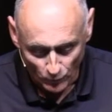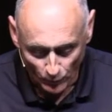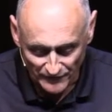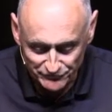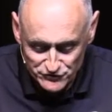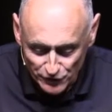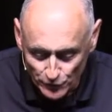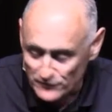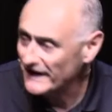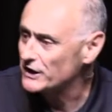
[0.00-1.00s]
With
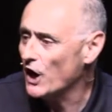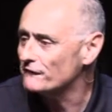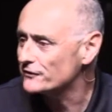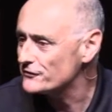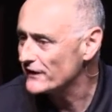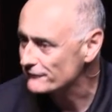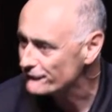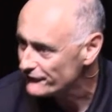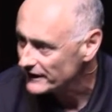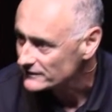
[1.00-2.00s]
two, they covered their
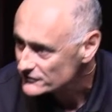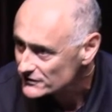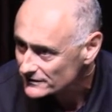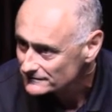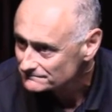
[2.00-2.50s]
feet.